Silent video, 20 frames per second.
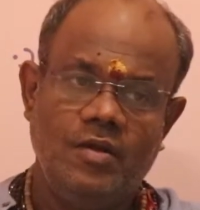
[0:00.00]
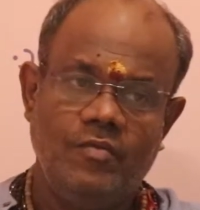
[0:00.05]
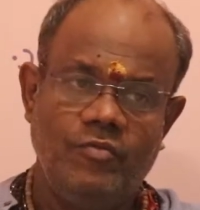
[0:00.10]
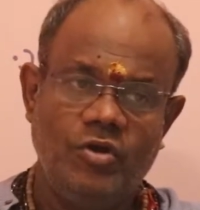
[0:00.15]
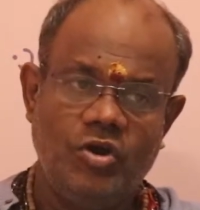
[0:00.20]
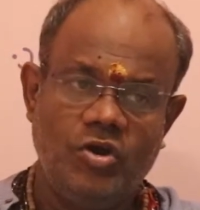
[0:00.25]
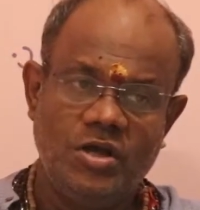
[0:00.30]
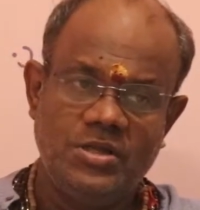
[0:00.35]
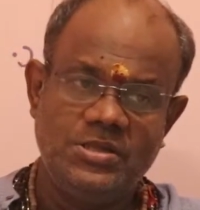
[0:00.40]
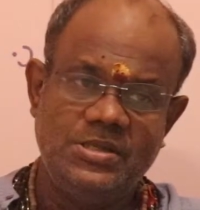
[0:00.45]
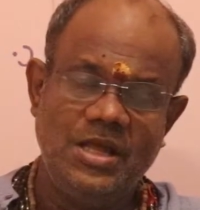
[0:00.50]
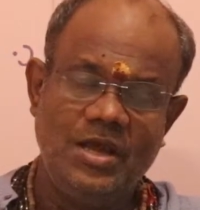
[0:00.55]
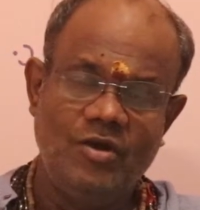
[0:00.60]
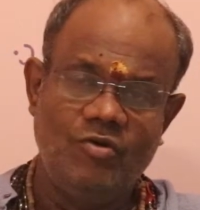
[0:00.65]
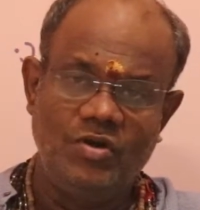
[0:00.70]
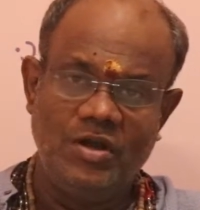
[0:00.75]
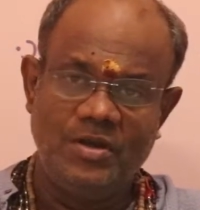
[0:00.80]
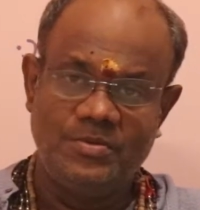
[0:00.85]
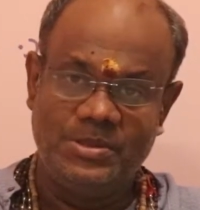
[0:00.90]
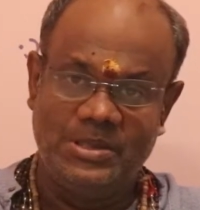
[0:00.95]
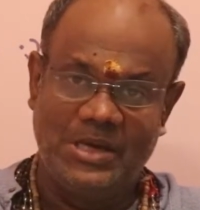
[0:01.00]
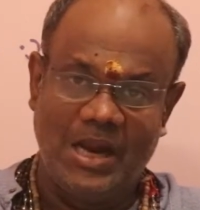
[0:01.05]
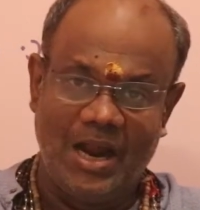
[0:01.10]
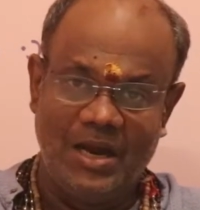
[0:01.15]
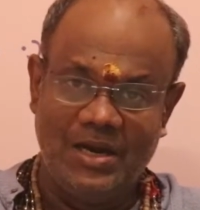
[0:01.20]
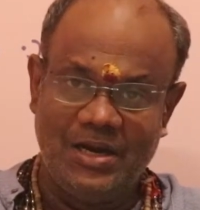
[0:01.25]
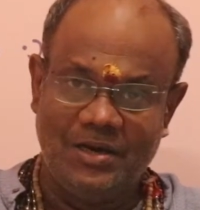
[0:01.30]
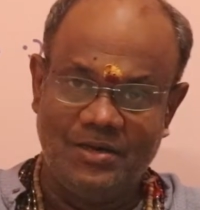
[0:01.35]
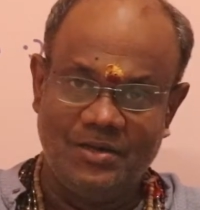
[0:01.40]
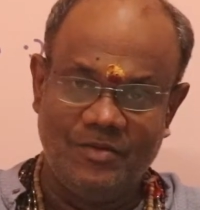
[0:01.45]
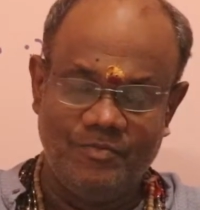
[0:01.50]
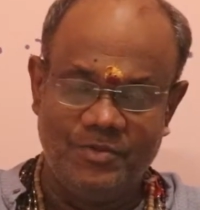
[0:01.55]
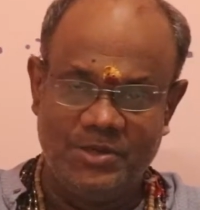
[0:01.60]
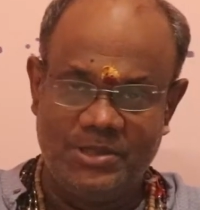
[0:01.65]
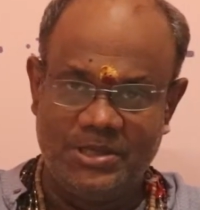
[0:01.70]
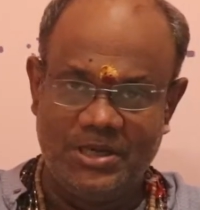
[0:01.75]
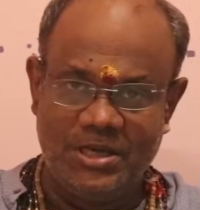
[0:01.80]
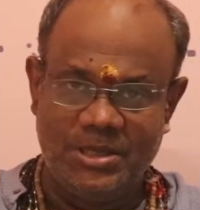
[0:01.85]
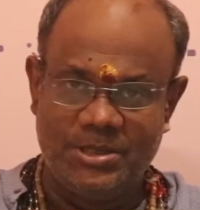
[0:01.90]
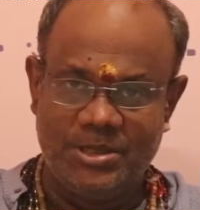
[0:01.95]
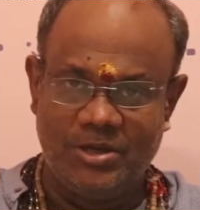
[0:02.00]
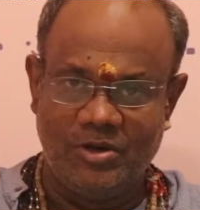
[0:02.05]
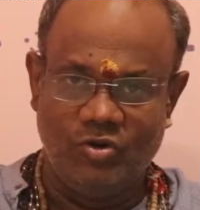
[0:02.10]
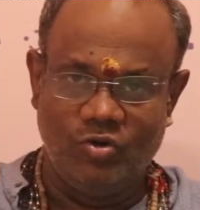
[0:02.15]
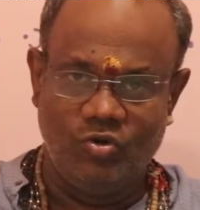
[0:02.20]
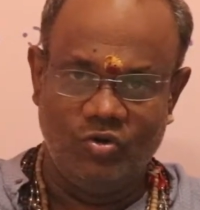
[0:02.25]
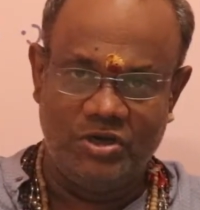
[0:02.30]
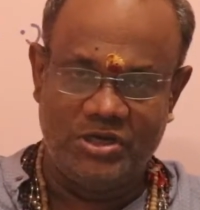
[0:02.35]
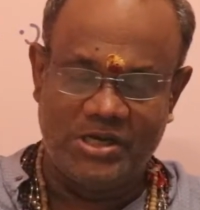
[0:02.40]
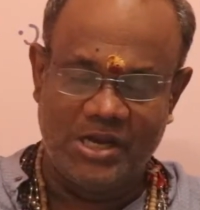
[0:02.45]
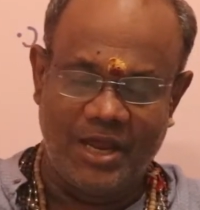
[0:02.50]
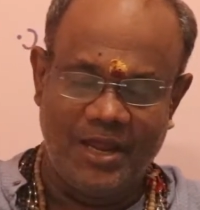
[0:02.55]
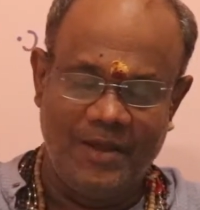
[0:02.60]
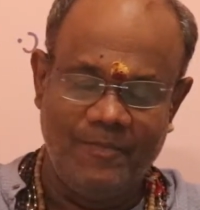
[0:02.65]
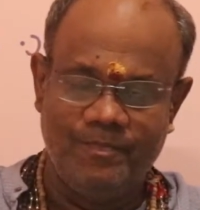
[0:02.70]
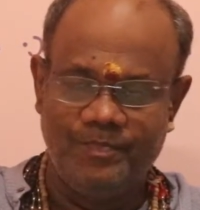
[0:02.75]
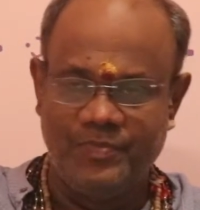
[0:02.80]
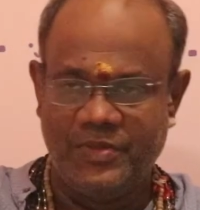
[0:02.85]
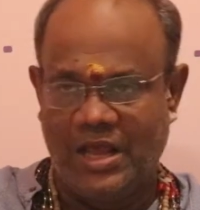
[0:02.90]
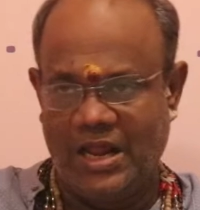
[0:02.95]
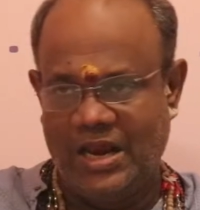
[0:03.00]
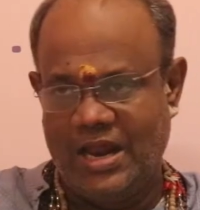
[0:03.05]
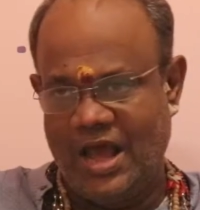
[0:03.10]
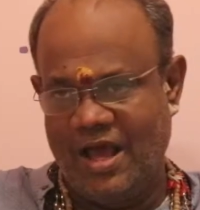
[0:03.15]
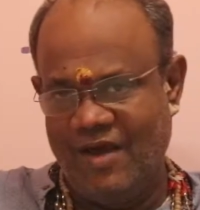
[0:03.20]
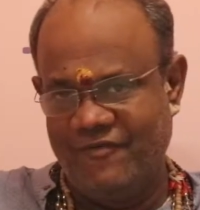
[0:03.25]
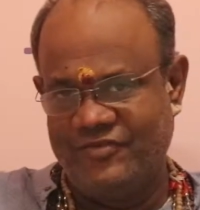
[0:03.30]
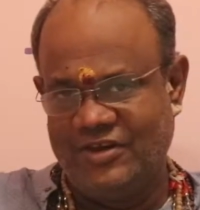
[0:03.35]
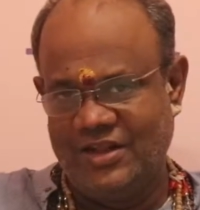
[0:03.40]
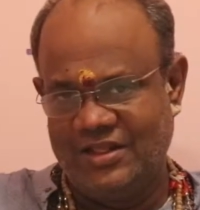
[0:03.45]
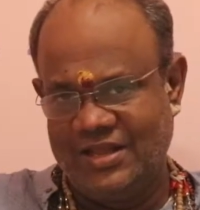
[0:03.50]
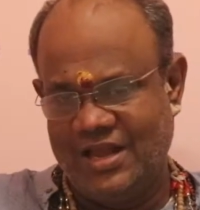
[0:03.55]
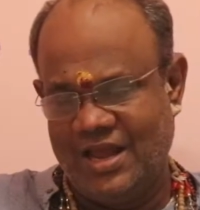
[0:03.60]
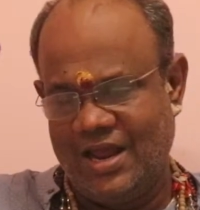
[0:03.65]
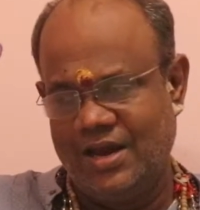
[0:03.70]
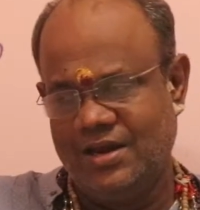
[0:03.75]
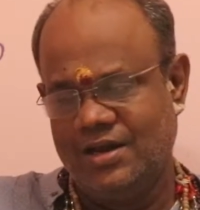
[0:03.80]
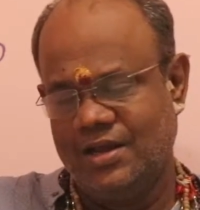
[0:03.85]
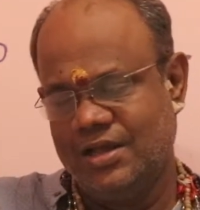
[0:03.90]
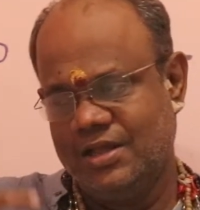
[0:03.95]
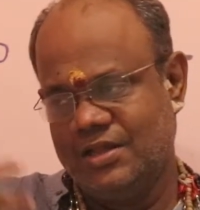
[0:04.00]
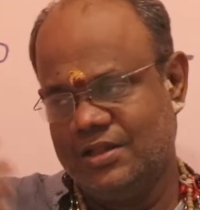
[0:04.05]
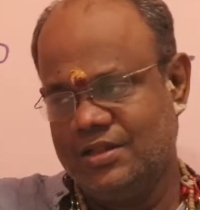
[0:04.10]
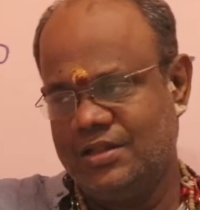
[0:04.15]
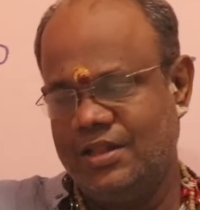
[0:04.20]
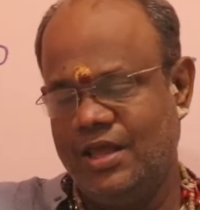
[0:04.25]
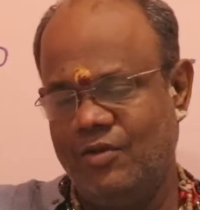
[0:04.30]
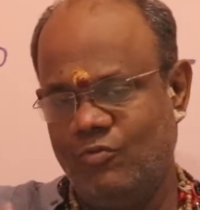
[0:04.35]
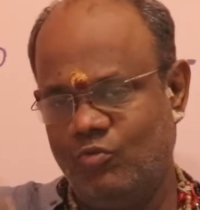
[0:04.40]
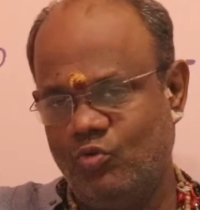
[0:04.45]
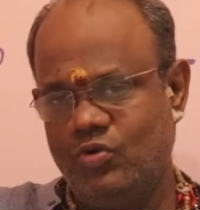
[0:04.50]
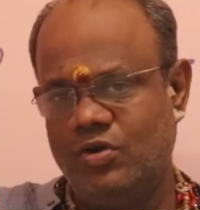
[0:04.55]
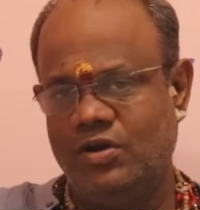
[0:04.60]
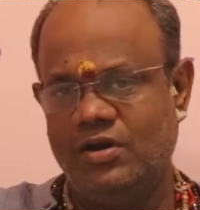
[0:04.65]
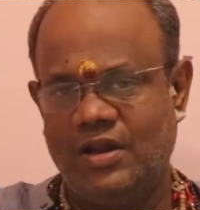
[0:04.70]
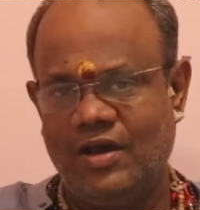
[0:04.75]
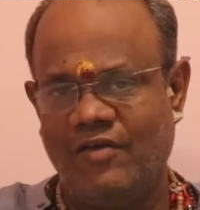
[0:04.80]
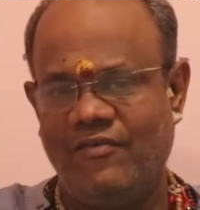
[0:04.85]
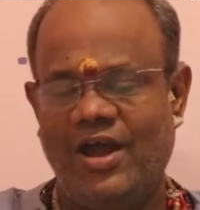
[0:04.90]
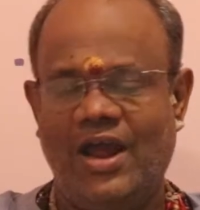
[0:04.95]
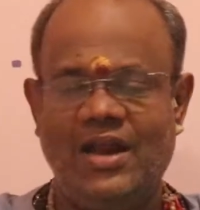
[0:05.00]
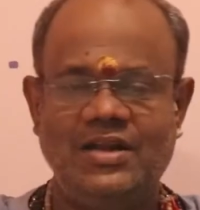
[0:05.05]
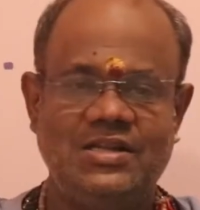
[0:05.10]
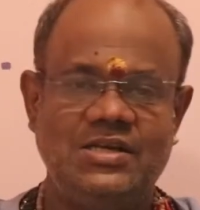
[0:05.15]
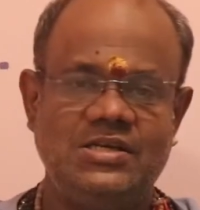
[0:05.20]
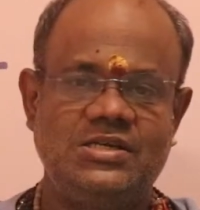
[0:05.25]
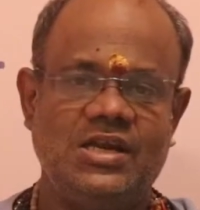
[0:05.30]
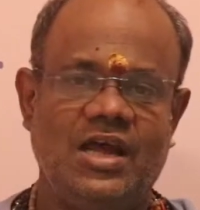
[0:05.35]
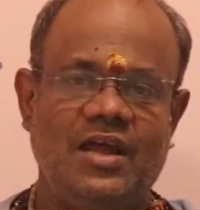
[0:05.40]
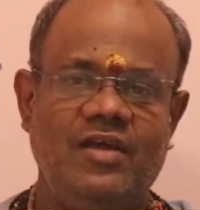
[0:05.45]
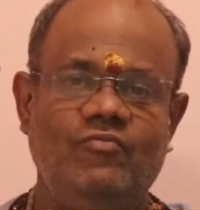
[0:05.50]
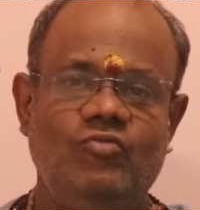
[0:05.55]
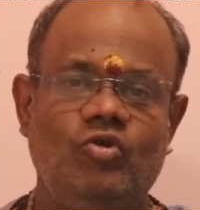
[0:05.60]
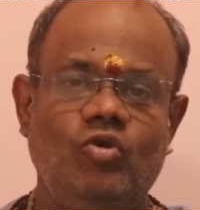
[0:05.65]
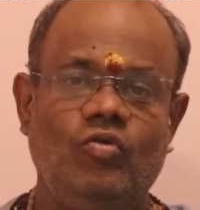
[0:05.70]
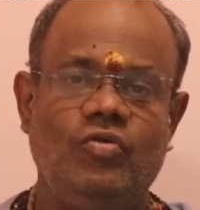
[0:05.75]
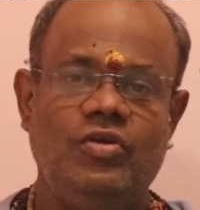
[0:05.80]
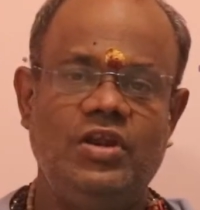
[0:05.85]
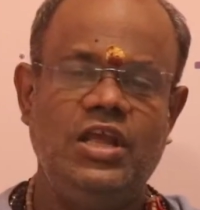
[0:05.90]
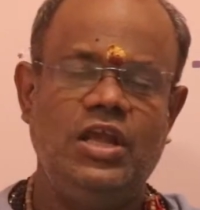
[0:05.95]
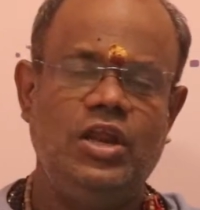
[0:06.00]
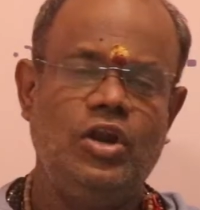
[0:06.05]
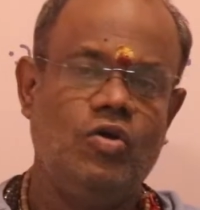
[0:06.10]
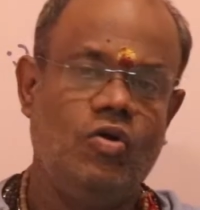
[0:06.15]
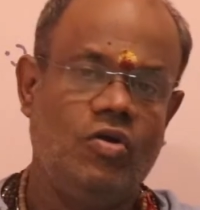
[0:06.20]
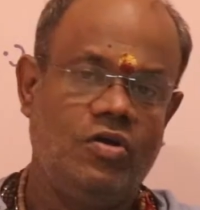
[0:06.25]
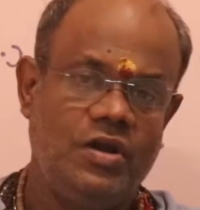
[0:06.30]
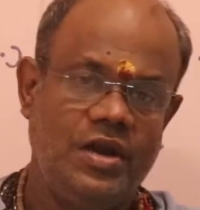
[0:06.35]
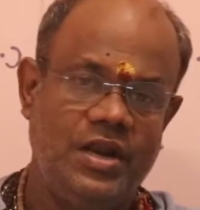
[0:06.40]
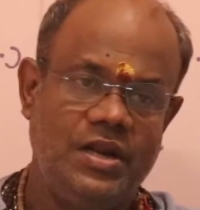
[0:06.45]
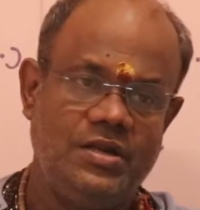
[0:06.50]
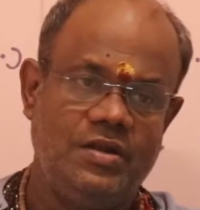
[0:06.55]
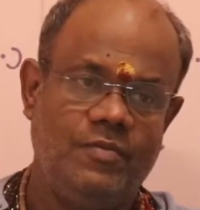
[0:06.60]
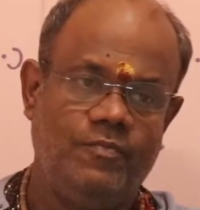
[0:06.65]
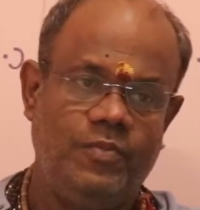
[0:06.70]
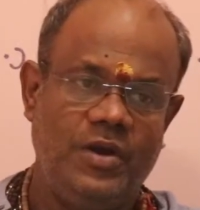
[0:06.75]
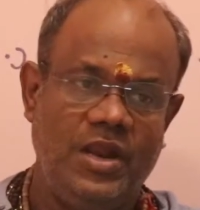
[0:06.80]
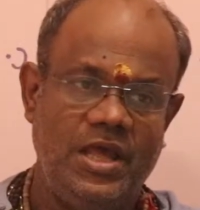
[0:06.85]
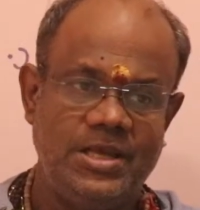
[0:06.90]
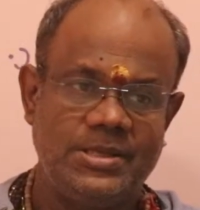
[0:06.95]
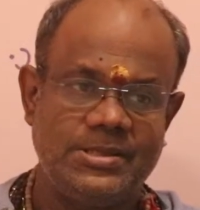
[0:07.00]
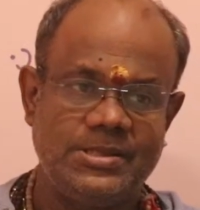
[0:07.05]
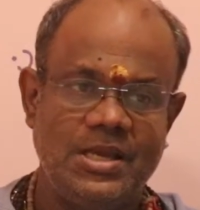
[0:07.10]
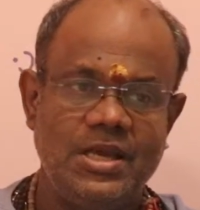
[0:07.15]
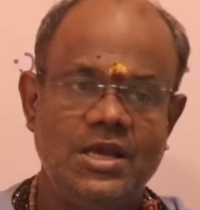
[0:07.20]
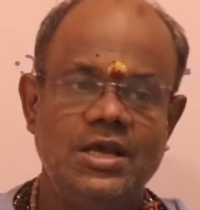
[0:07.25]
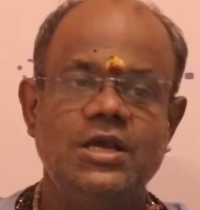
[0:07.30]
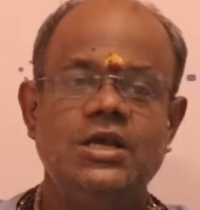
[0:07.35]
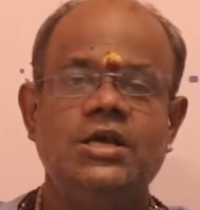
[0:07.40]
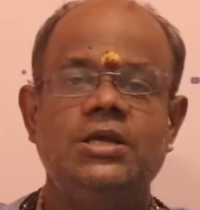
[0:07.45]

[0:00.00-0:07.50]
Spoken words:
because they would have started the business in good time, and after that they wouldn't have had the time to re-inaugurate the place.